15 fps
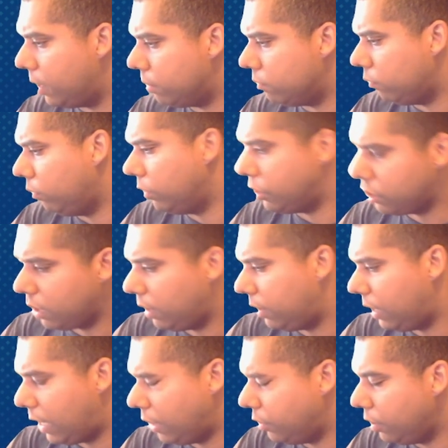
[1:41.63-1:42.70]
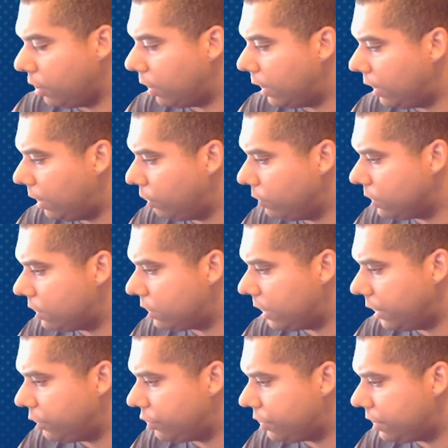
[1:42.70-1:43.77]
which I don't know. I was
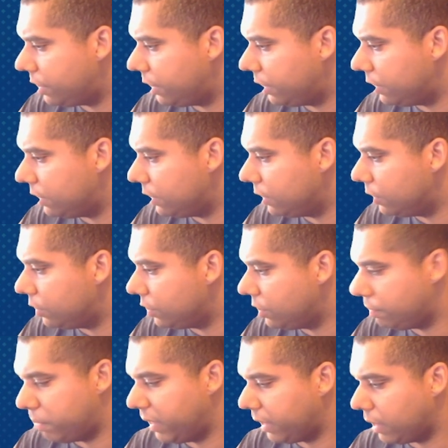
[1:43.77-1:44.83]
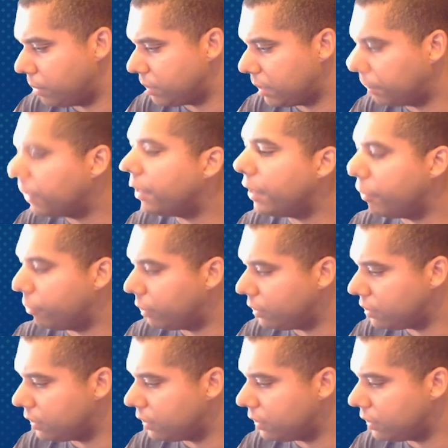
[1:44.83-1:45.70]
interested to just pick up something different.